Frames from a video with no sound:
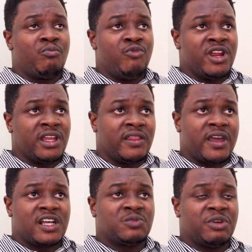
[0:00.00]
we're bringing in
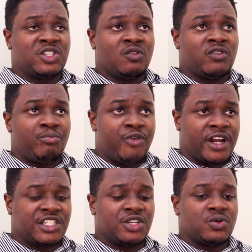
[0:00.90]
the aspect of the
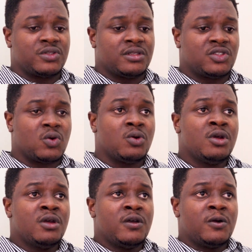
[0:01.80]
practicals.
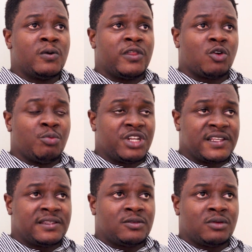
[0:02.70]
So the
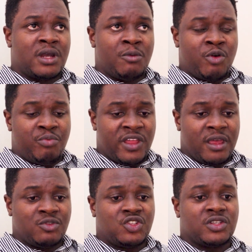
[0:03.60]
computers, we bring
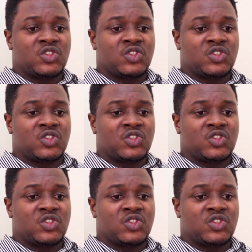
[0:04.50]
them to